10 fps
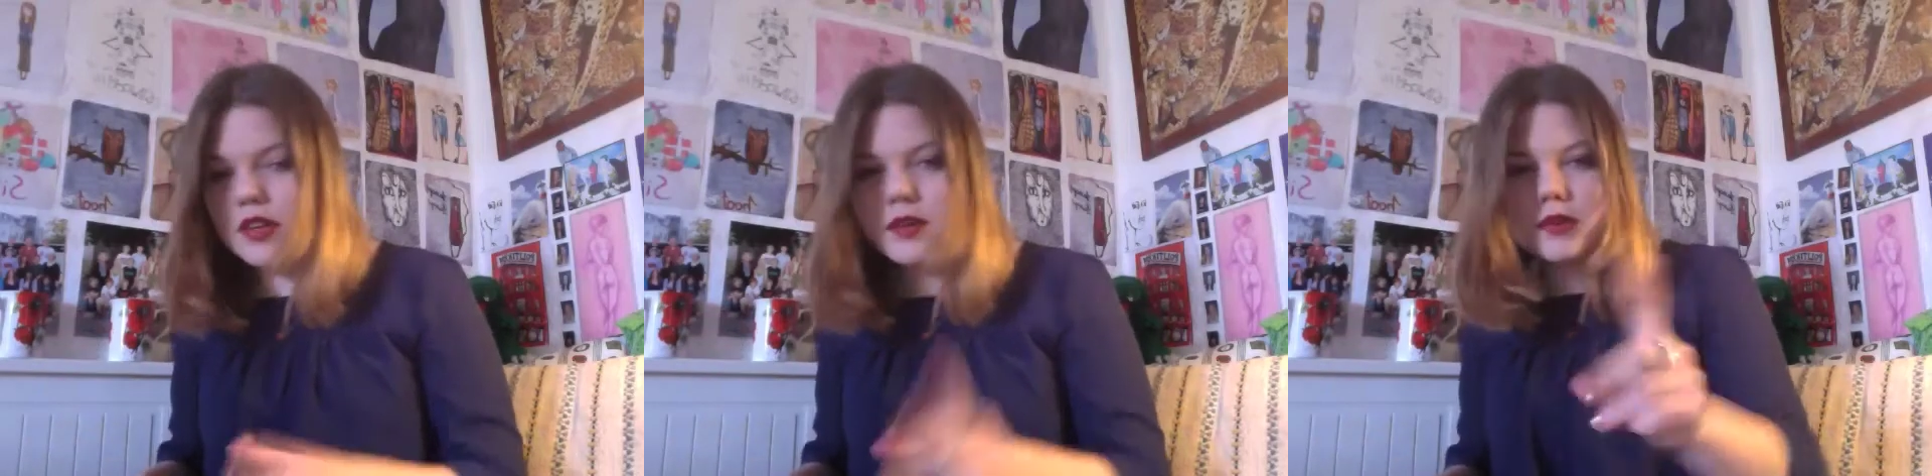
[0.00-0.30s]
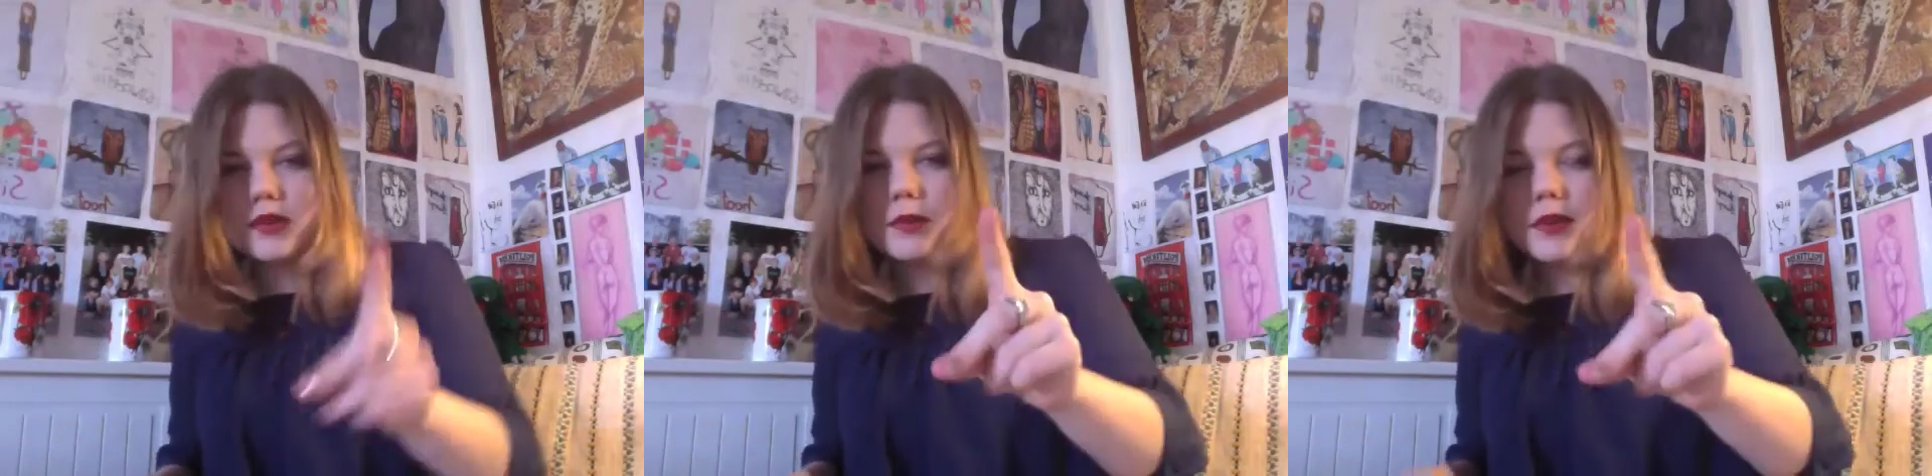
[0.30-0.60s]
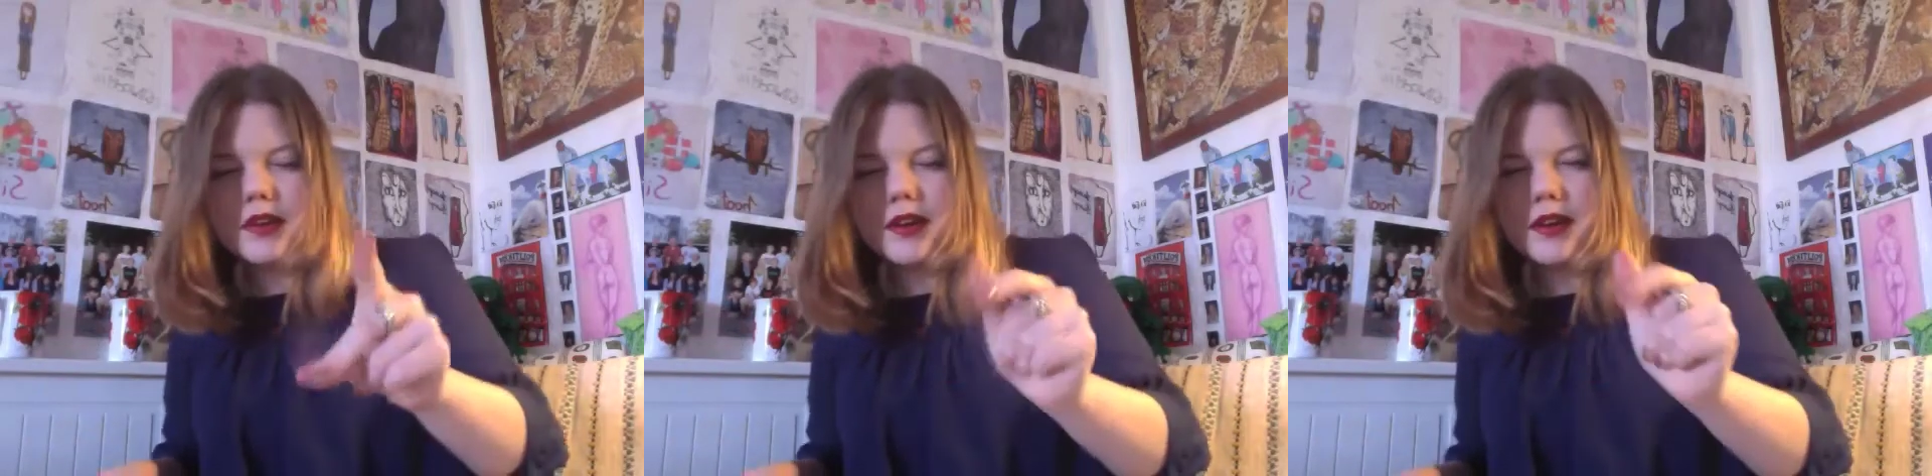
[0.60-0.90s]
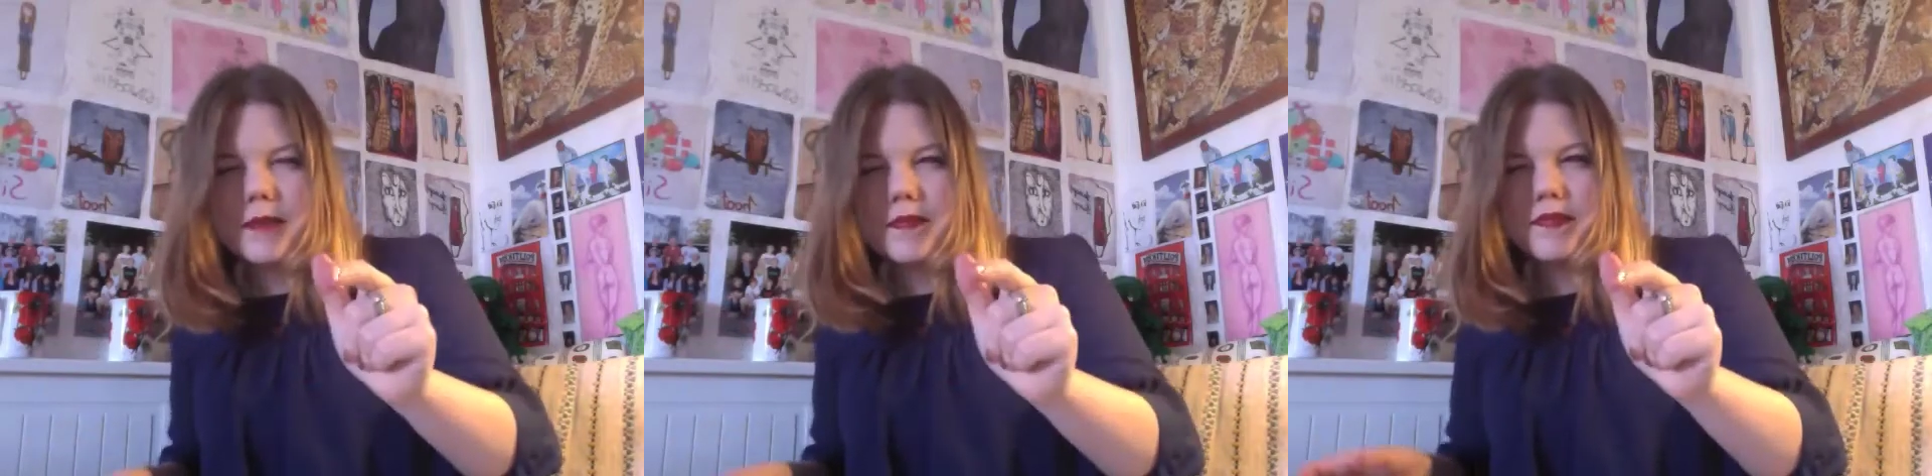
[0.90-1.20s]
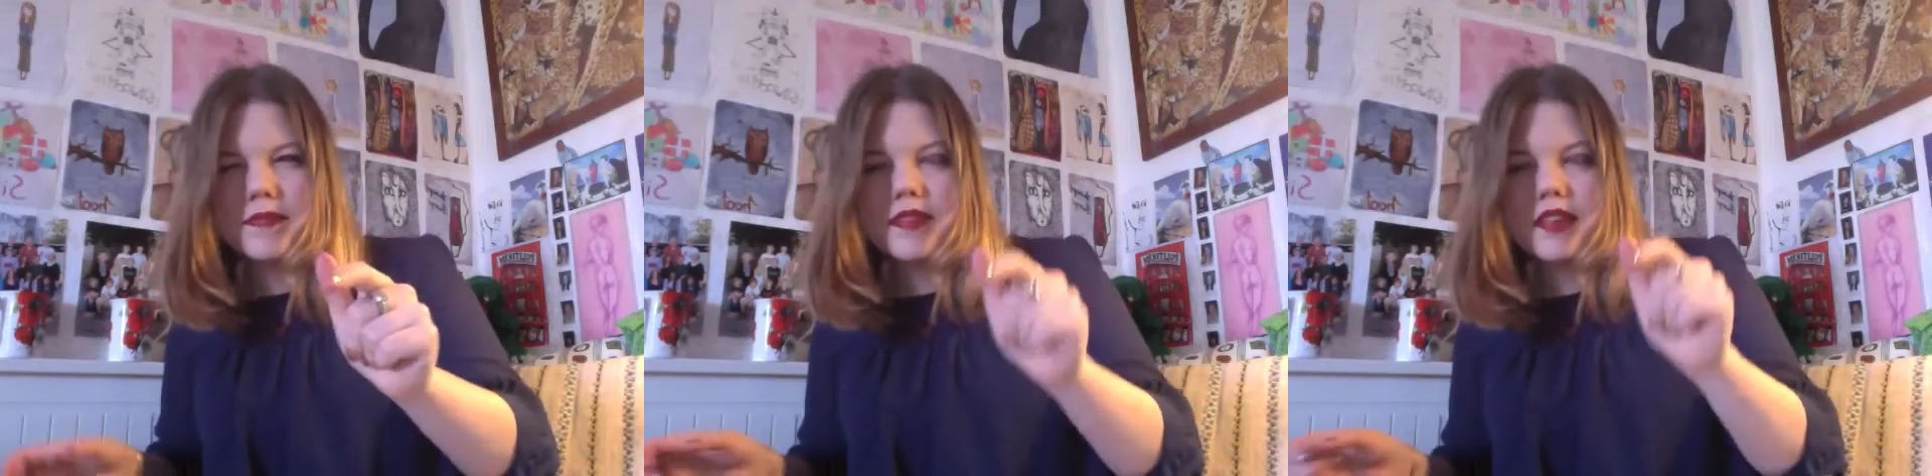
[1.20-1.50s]
It was the one,
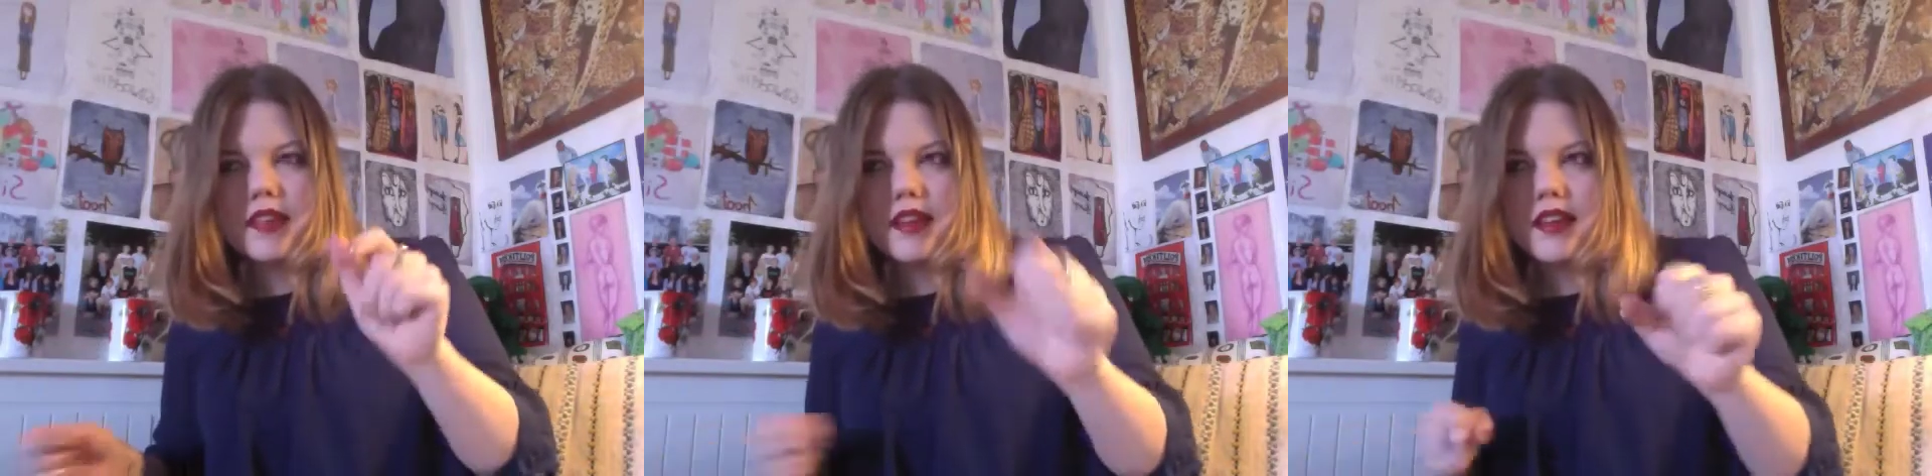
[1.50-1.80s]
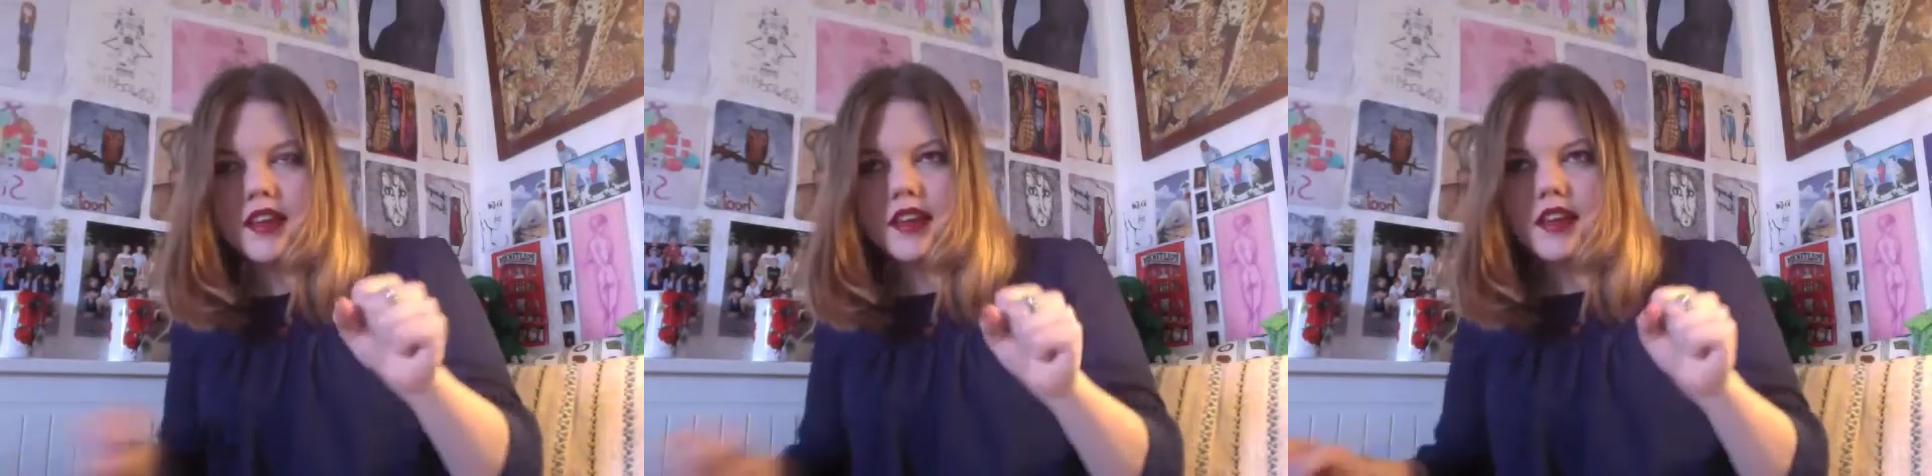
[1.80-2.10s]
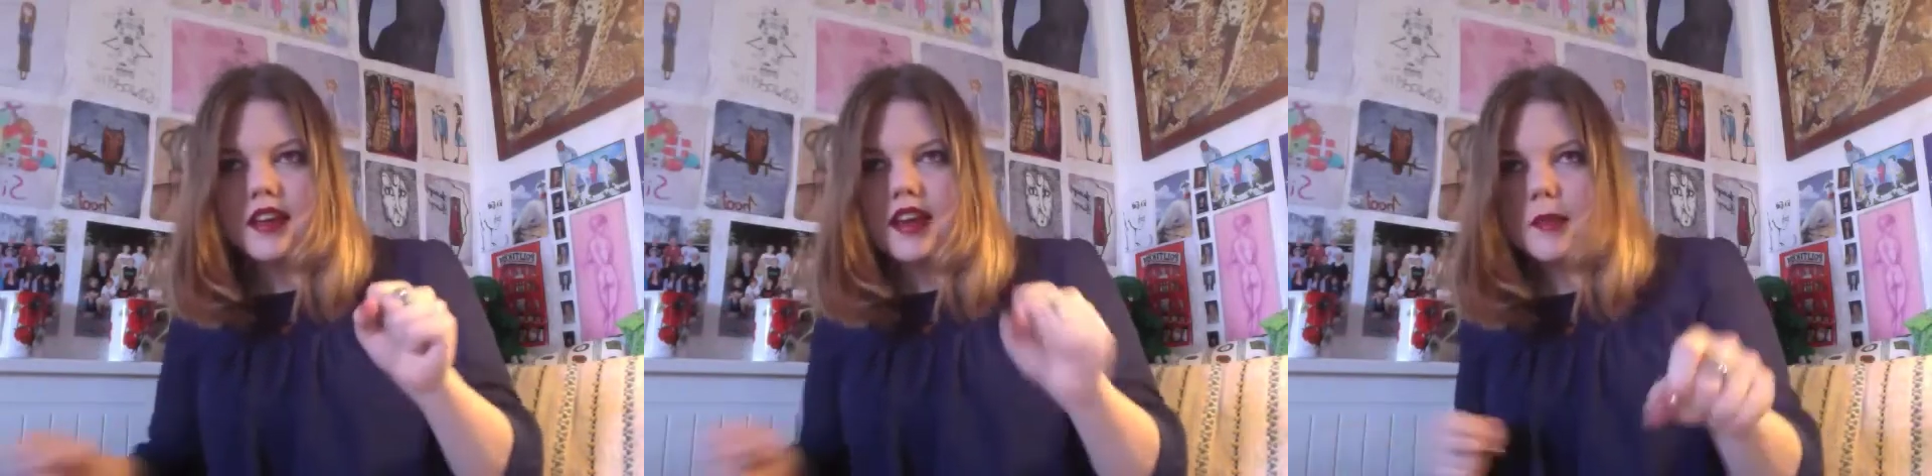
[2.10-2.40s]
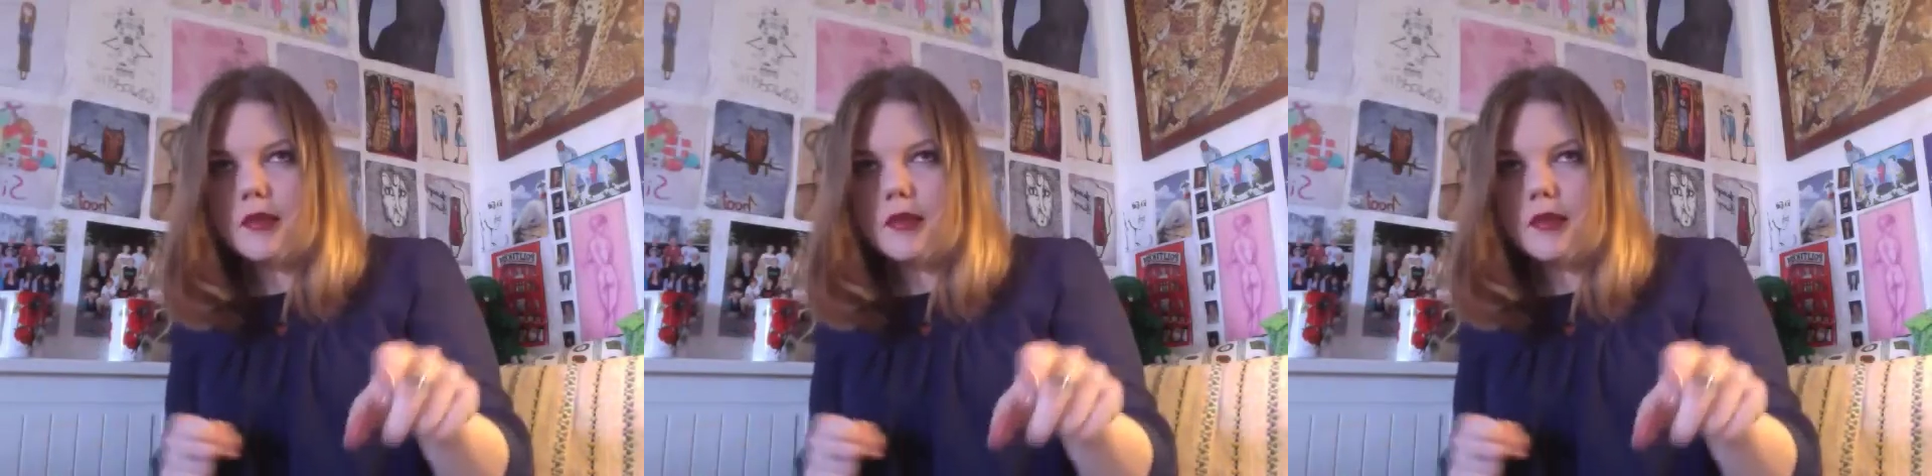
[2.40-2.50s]
Emma